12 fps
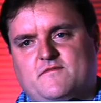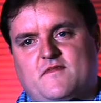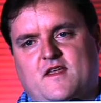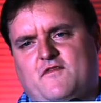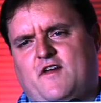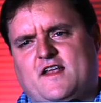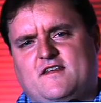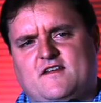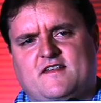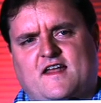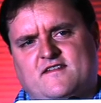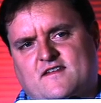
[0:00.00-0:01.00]
In fact, it
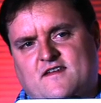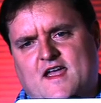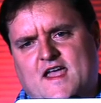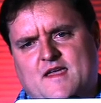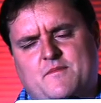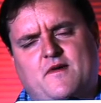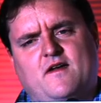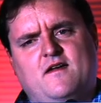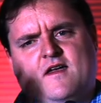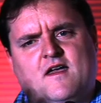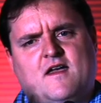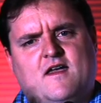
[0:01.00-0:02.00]
doesn't actually check, but
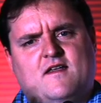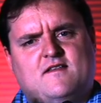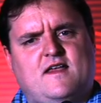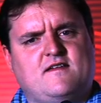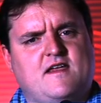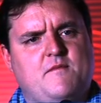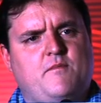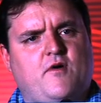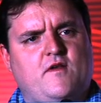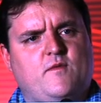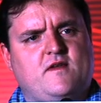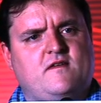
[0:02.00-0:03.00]

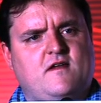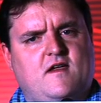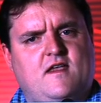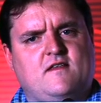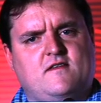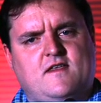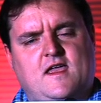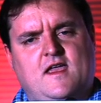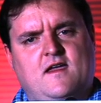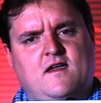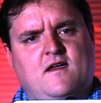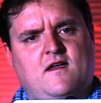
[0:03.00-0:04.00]
/endpoint, which is a
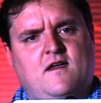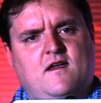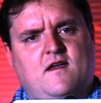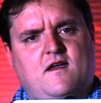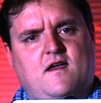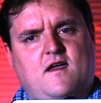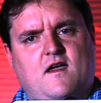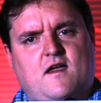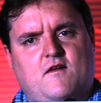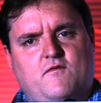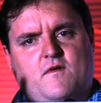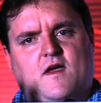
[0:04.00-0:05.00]

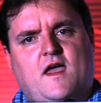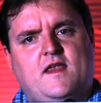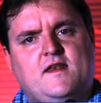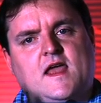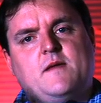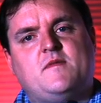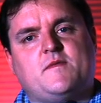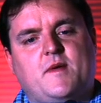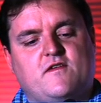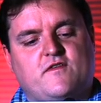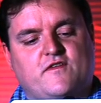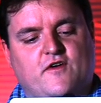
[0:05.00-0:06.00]

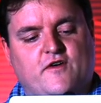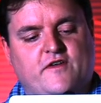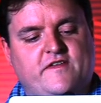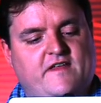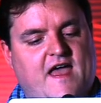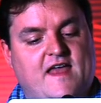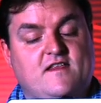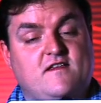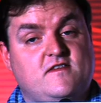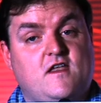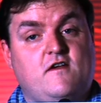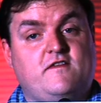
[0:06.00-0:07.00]
namespace resource, and there's
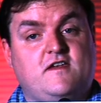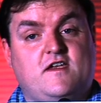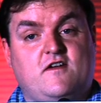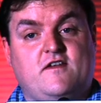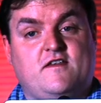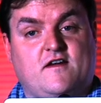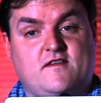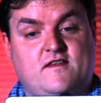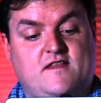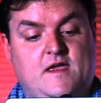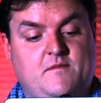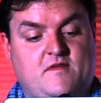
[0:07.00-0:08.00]
no security on this
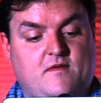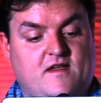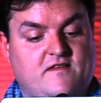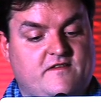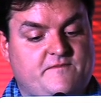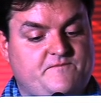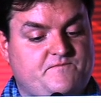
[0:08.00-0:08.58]
namespace.